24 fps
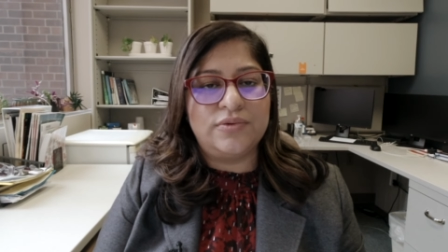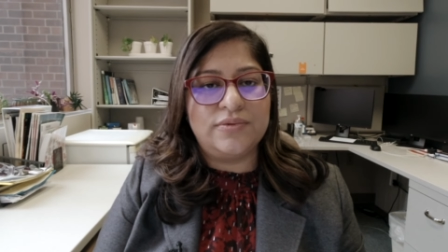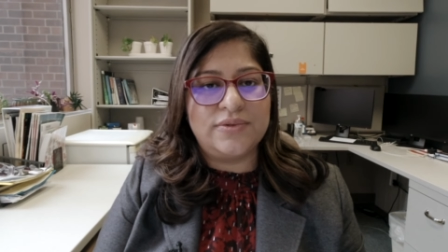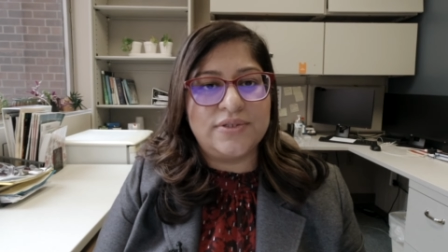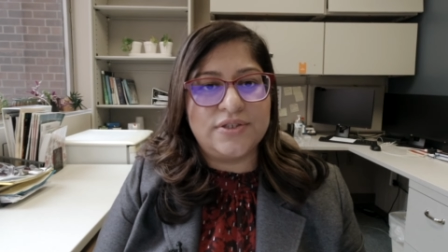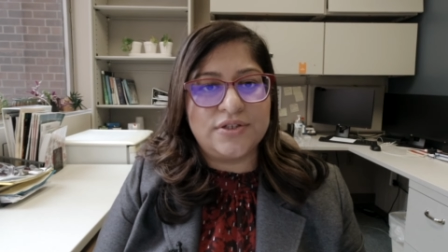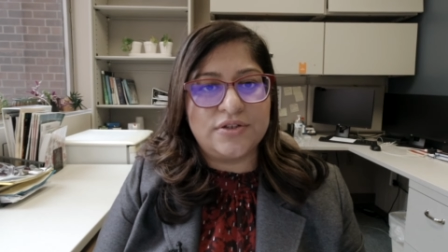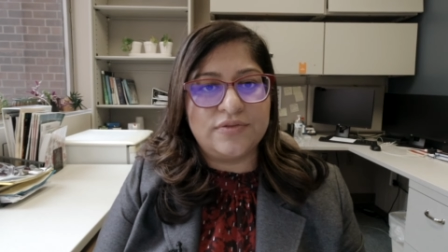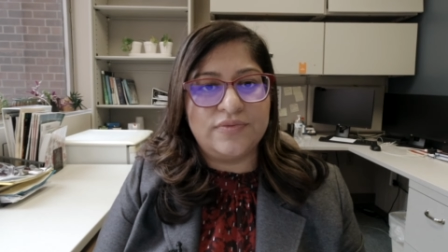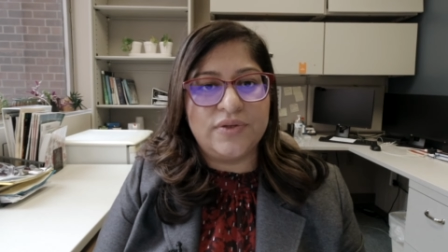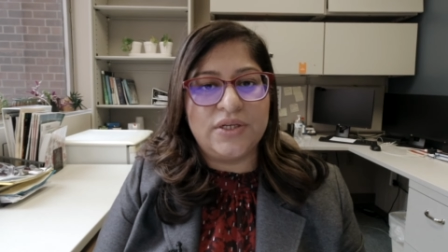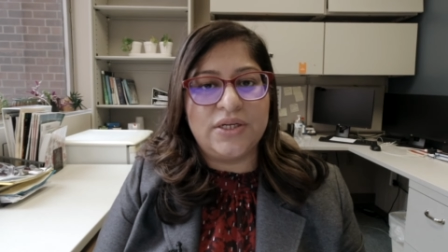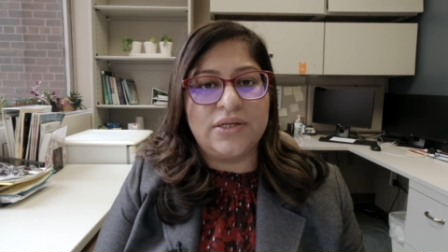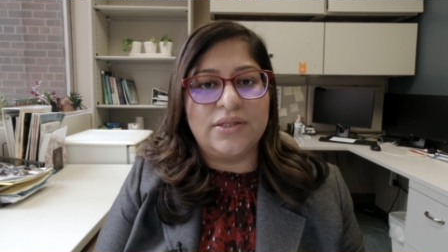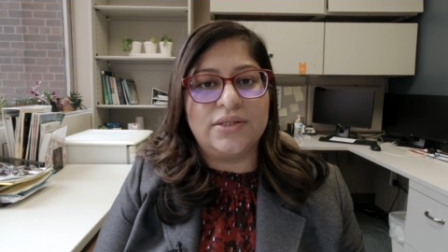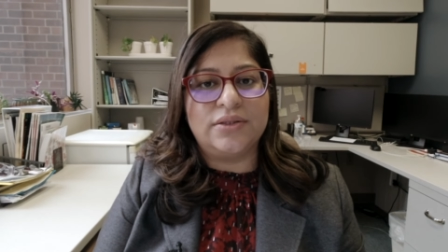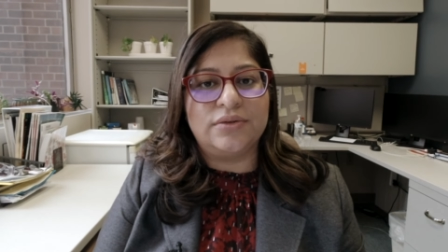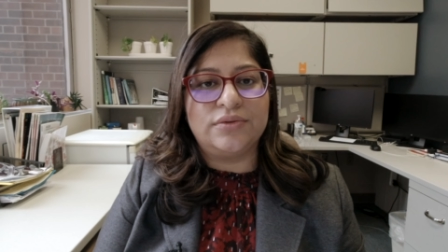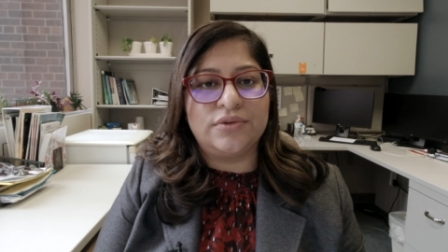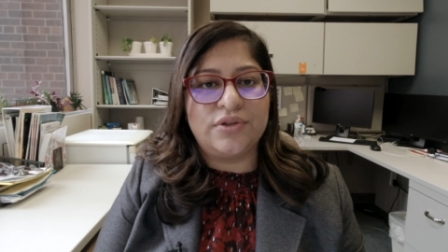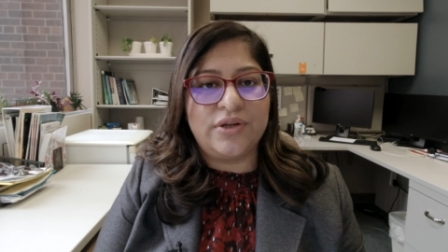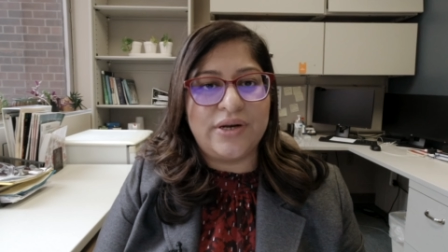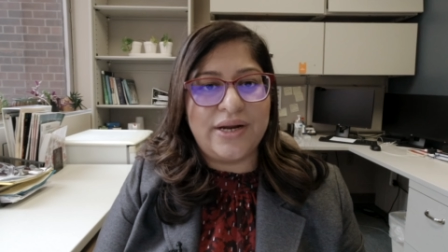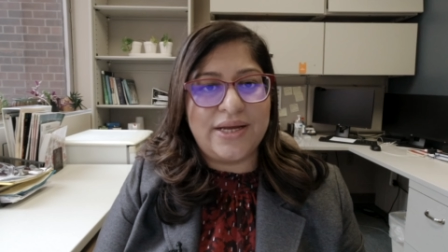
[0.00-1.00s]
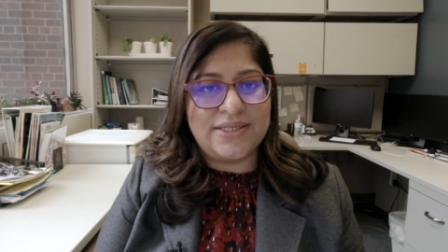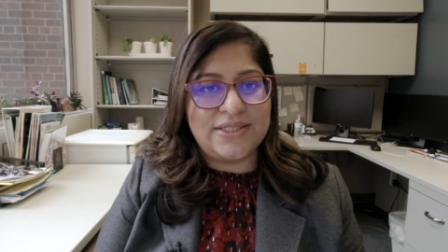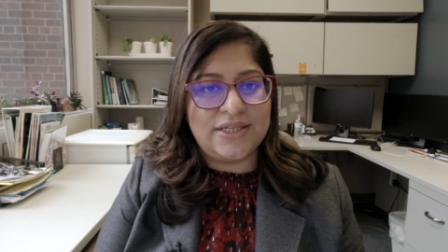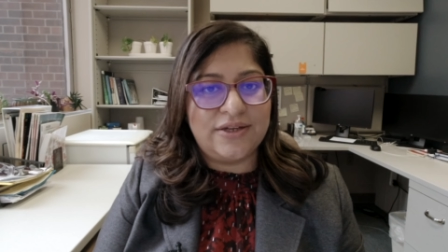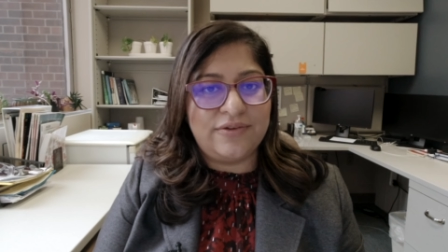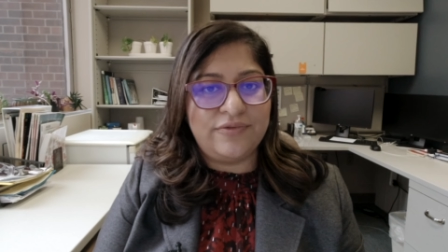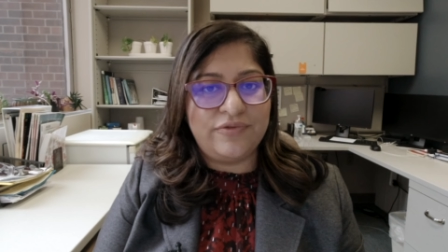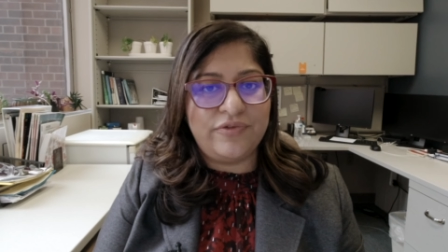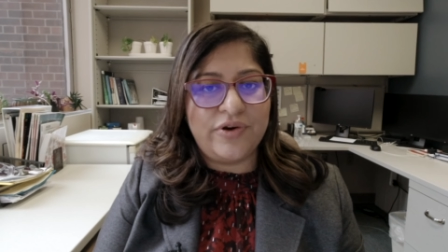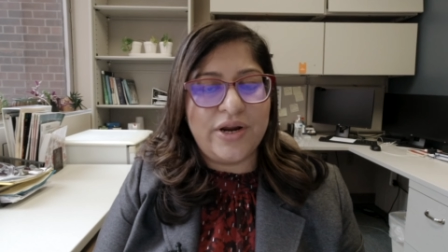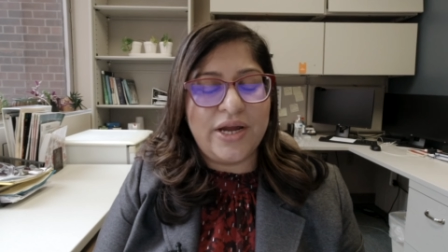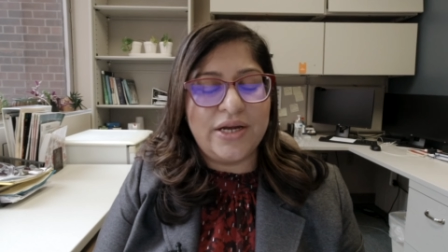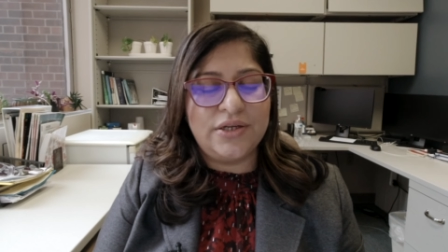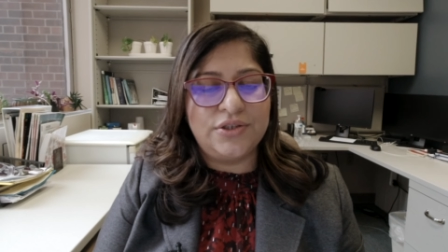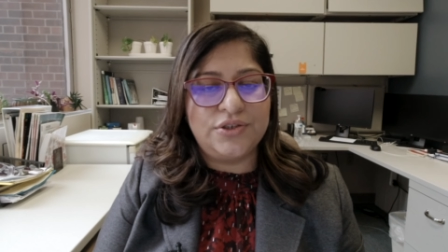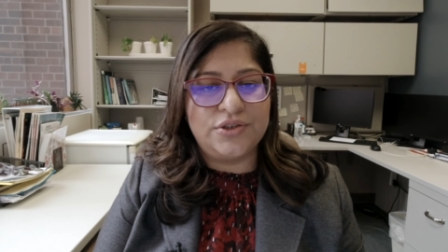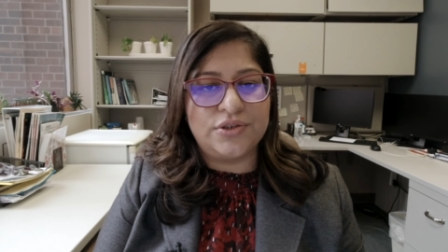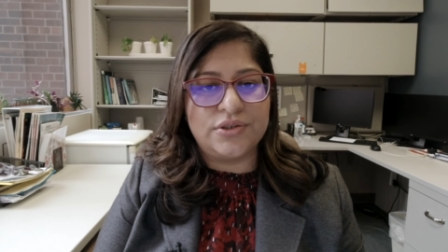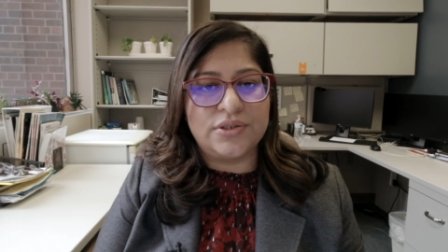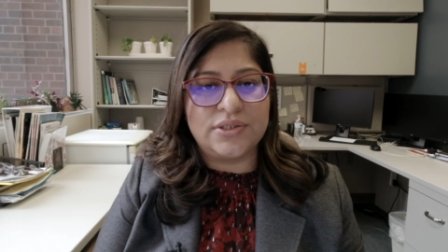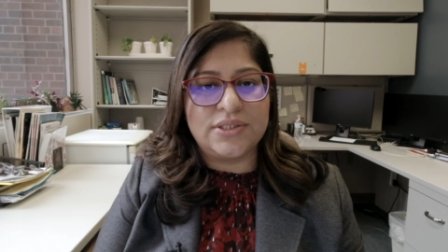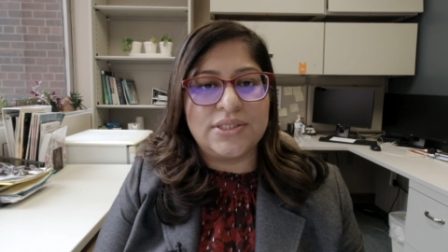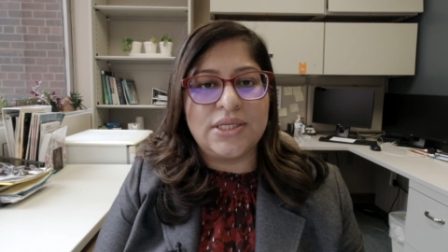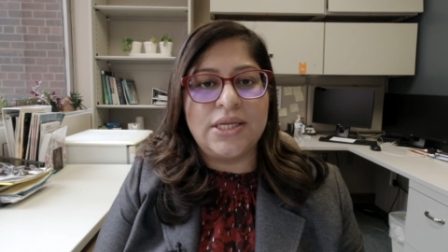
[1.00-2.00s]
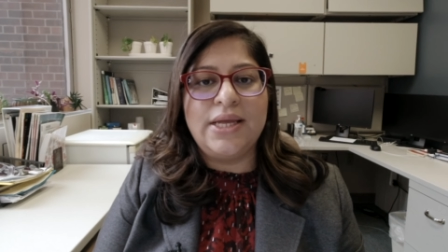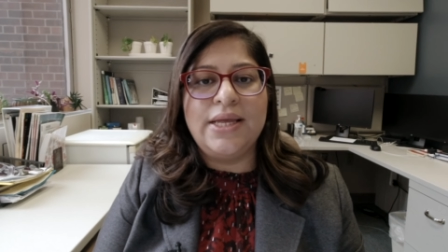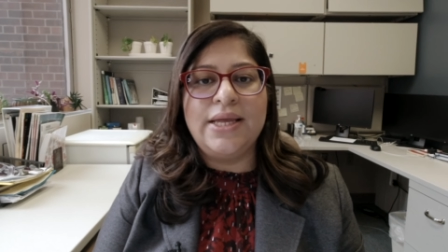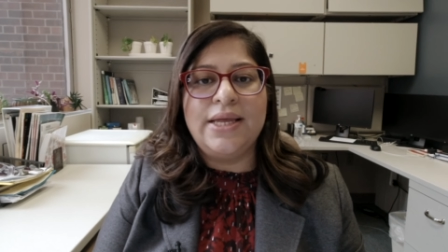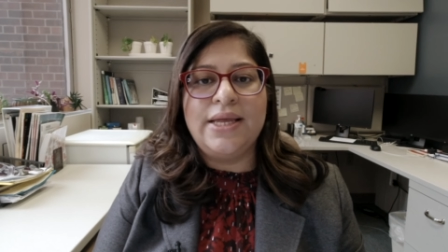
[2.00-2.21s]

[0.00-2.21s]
cervical and thoracic fractures,